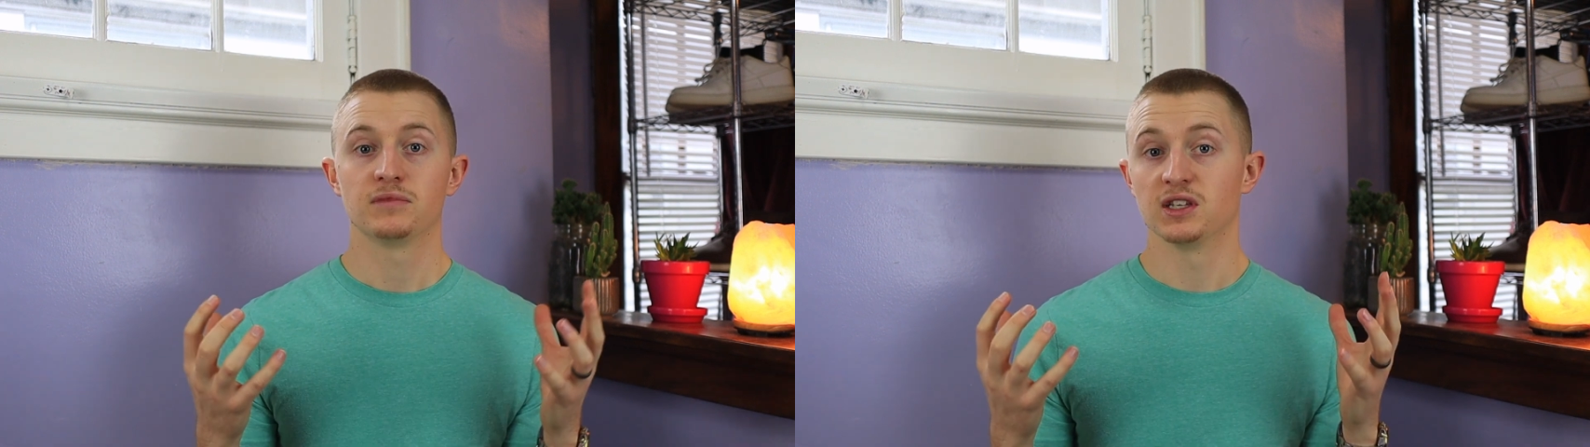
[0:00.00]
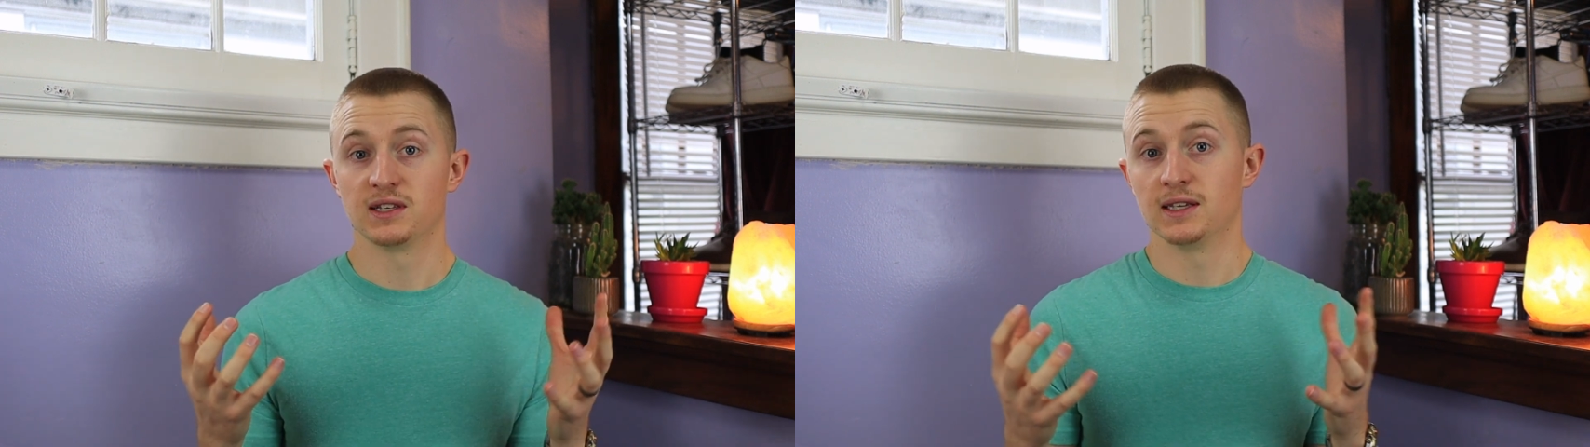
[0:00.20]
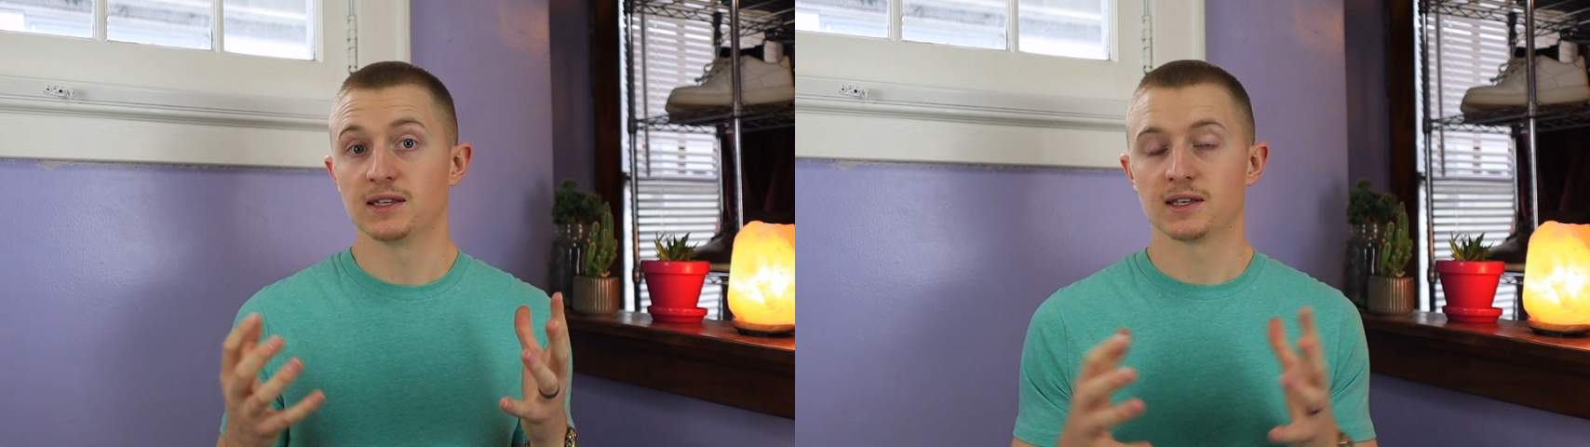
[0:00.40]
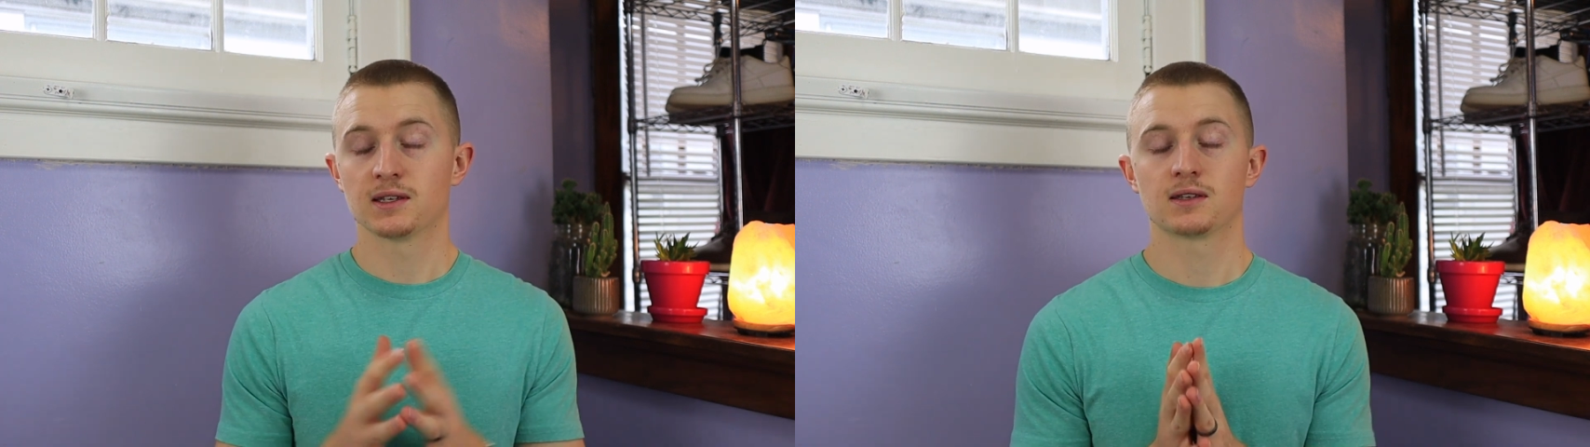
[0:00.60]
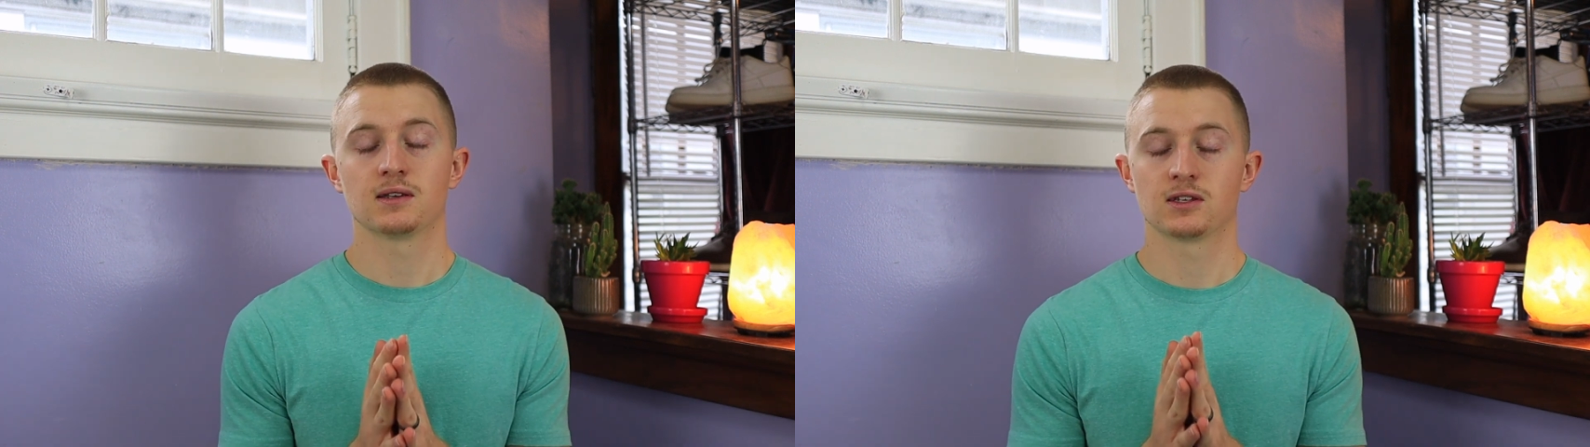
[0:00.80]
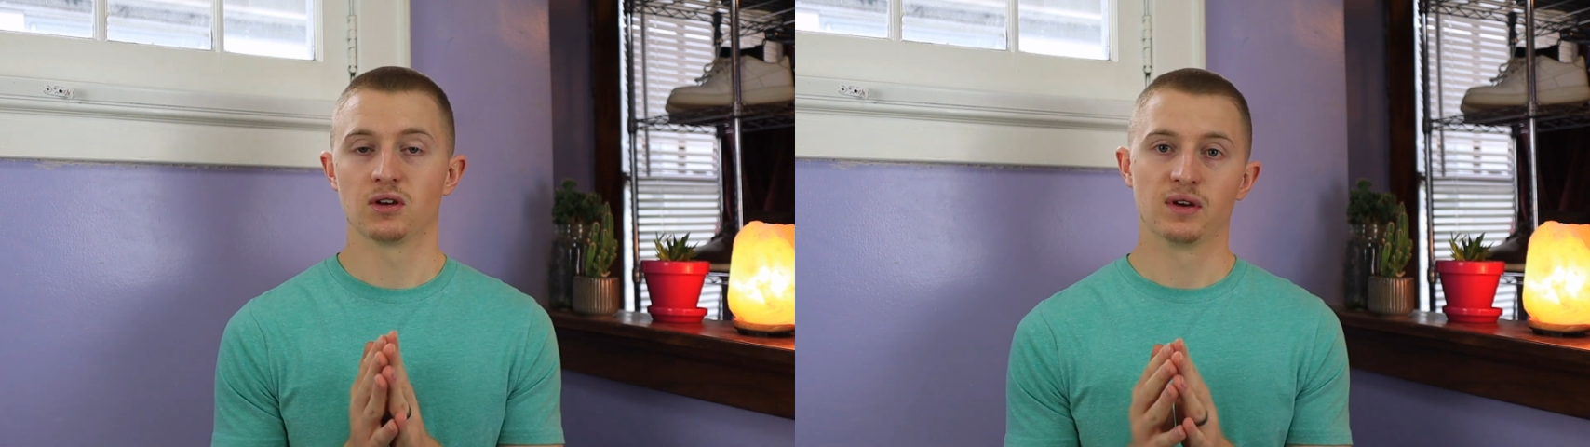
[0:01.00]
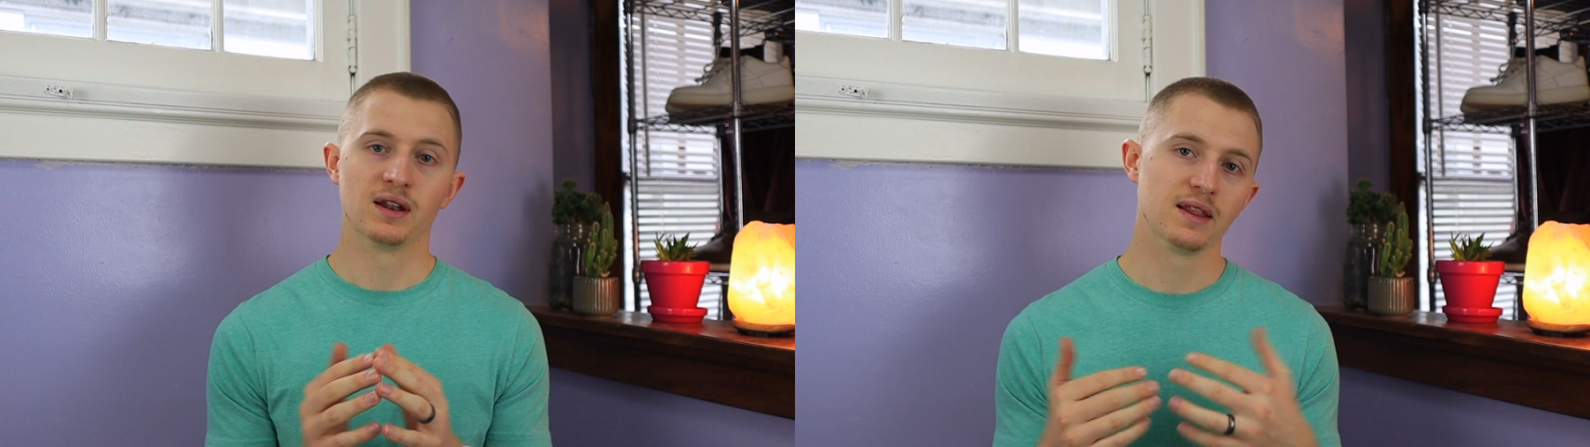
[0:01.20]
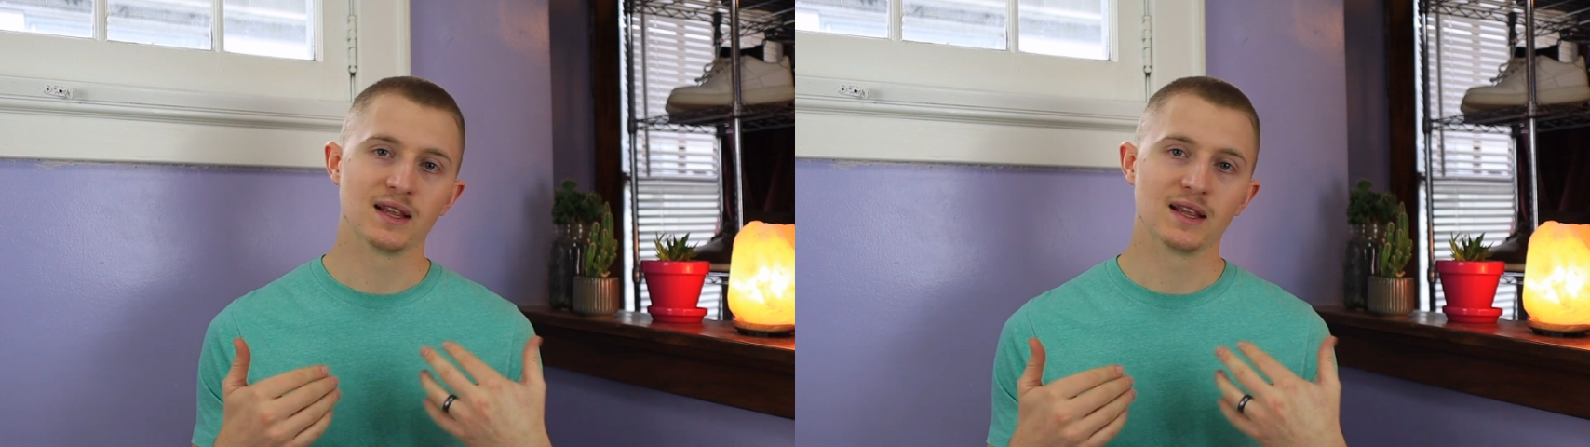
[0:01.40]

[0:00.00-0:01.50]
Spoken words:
diseases. And